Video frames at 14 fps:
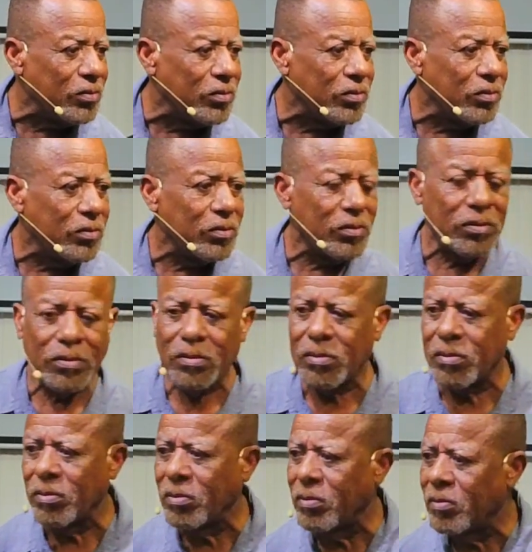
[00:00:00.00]

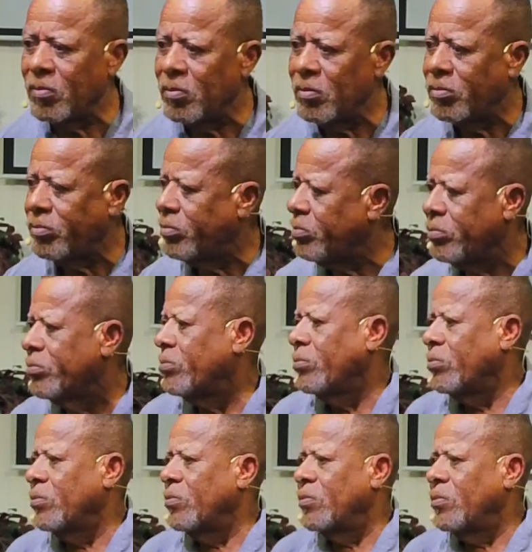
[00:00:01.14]

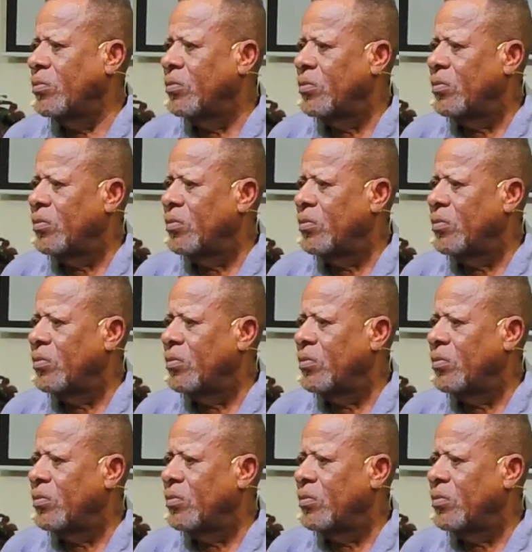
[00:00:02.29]
(silence)